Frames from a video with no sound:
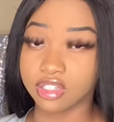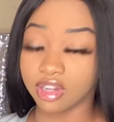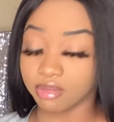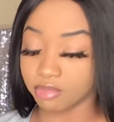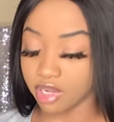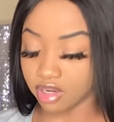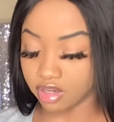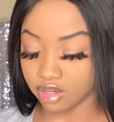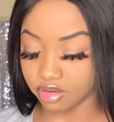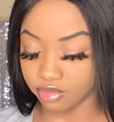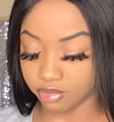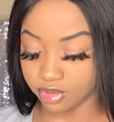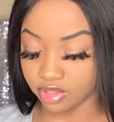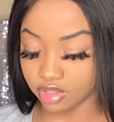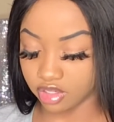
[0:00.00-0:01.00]
I'm not gonna
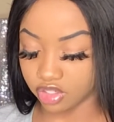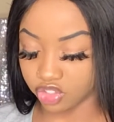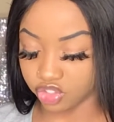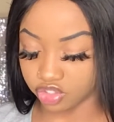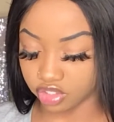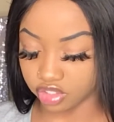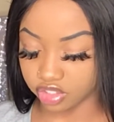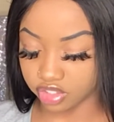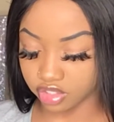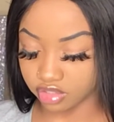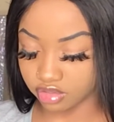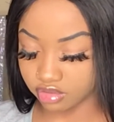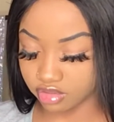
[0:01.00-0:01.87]
read the instructions.